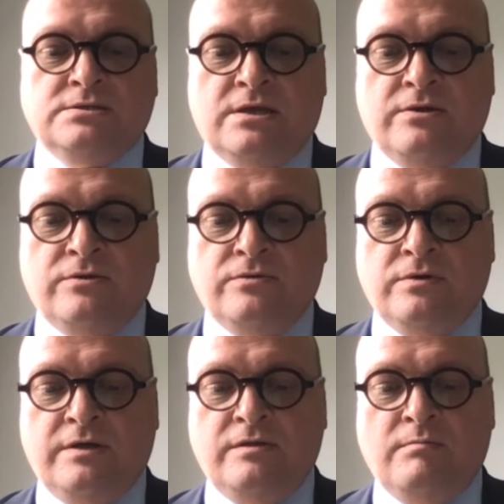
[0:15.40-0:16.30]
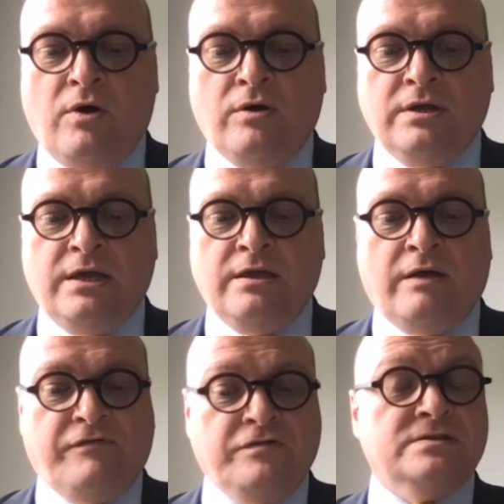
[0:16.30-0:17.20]
So in the morning,
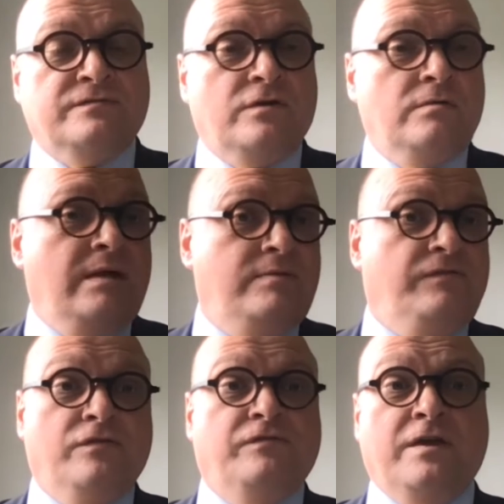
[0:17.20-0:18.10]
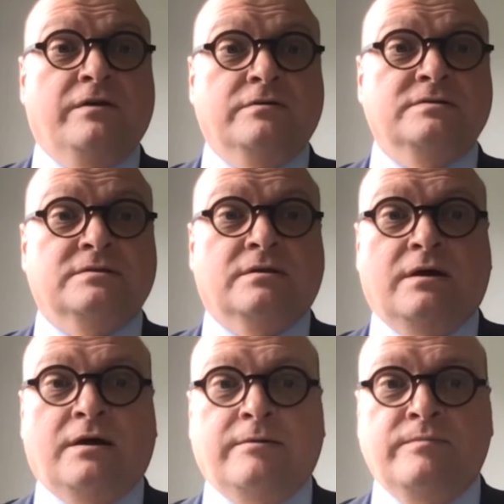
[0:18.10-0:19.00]
first of all, maybe a few figures.
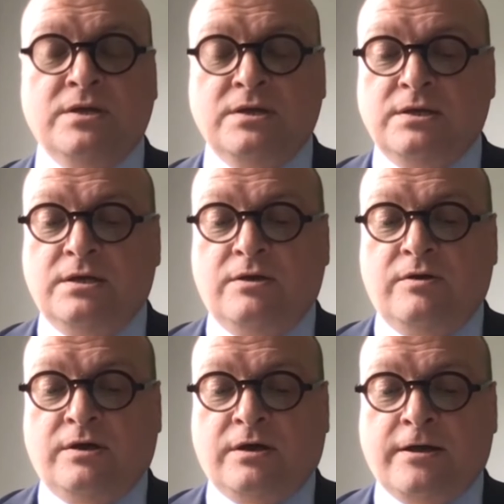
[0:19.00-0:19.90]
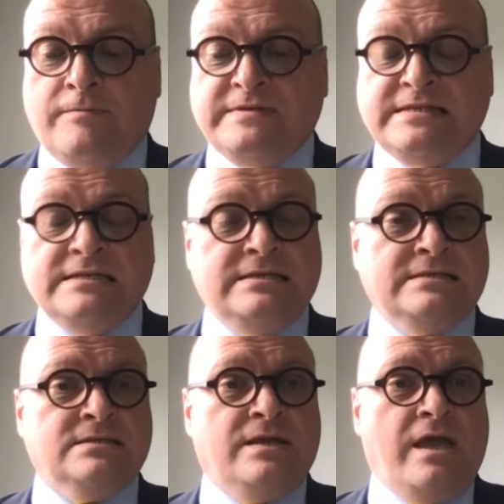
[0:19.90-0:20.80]
Since
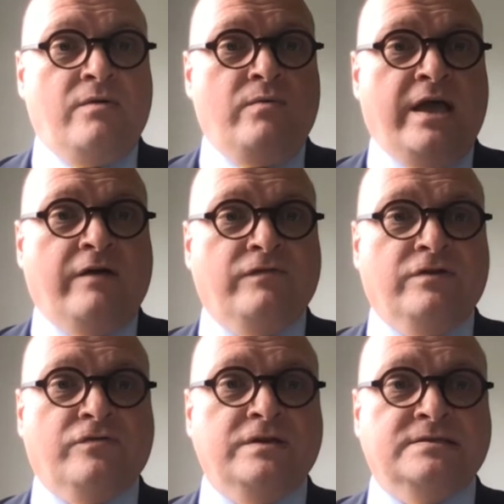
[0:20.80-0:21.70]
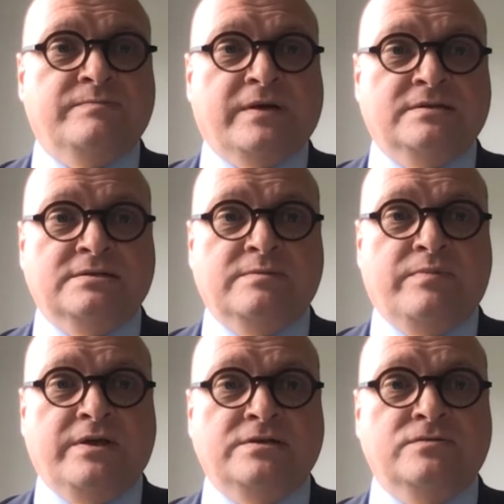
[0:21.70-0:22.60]
yesterday, we have increased
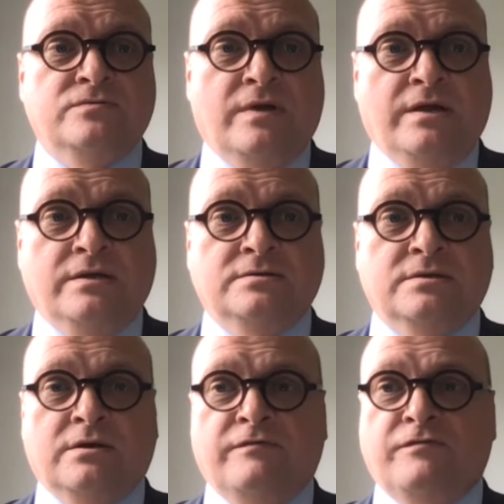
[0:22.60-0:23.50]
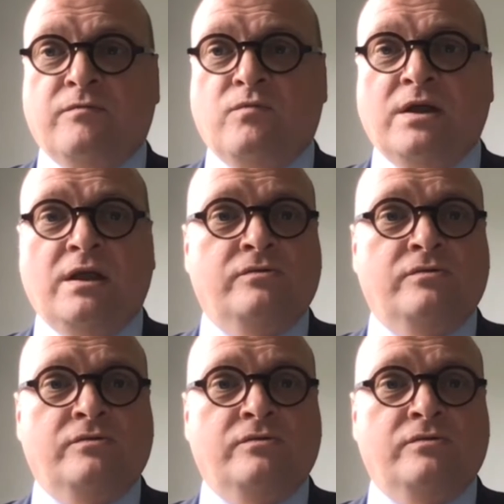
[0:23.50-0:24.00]
participation rate from